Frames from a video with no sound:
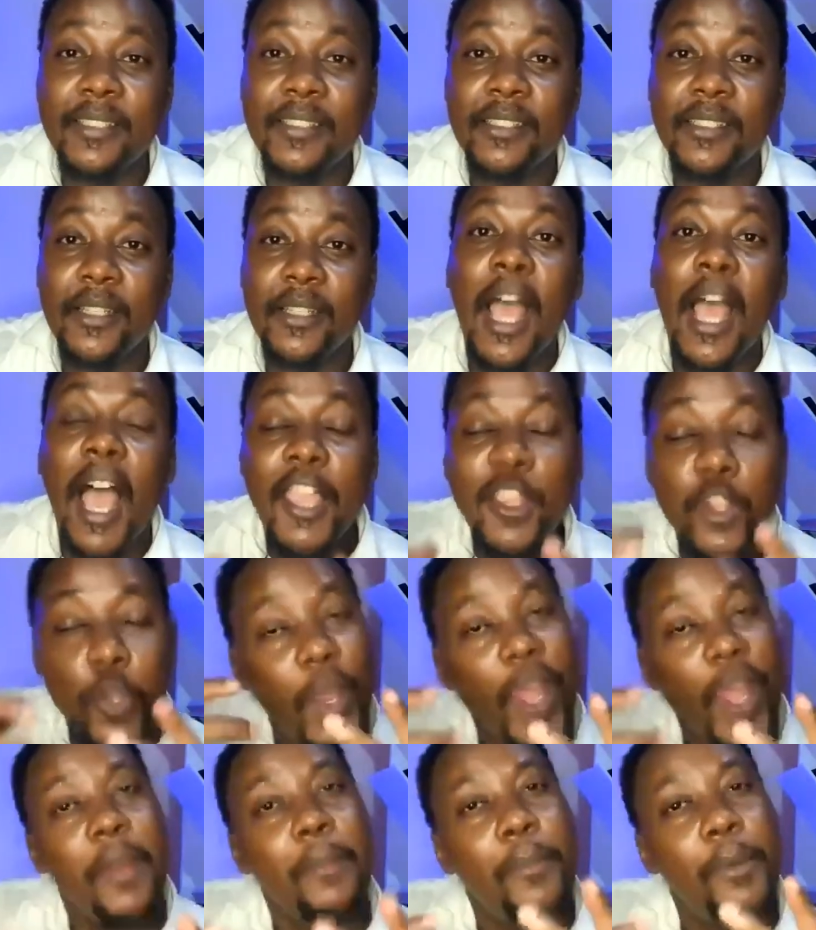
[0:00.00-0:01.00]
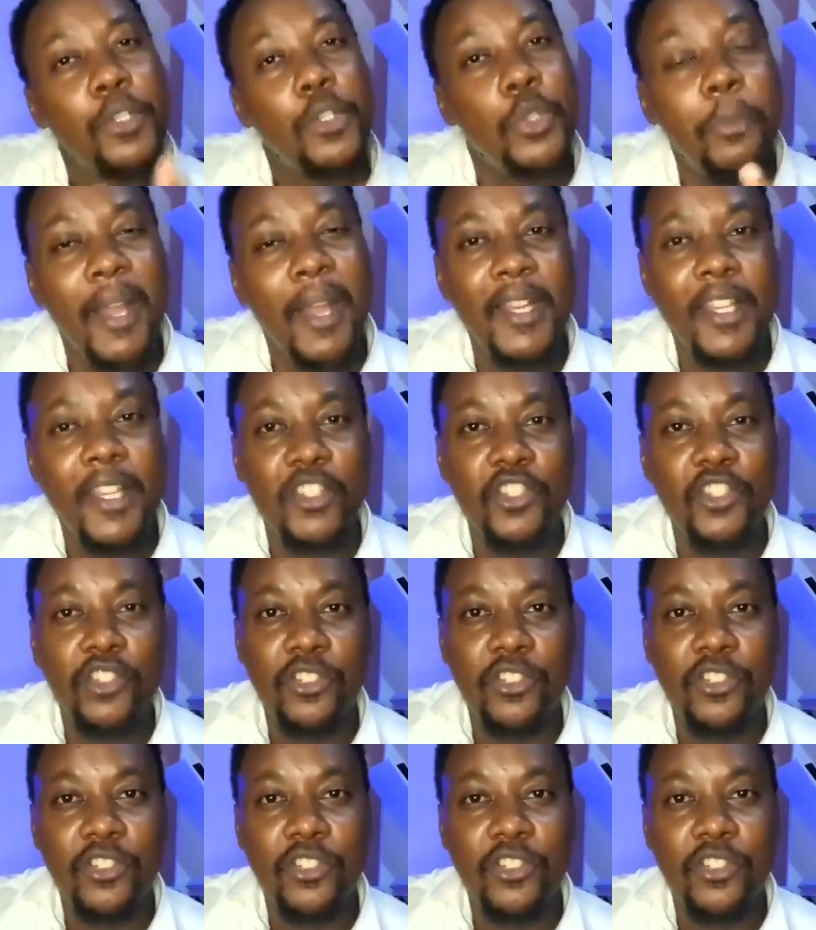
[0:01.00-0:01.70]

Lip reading: Are you able to manage?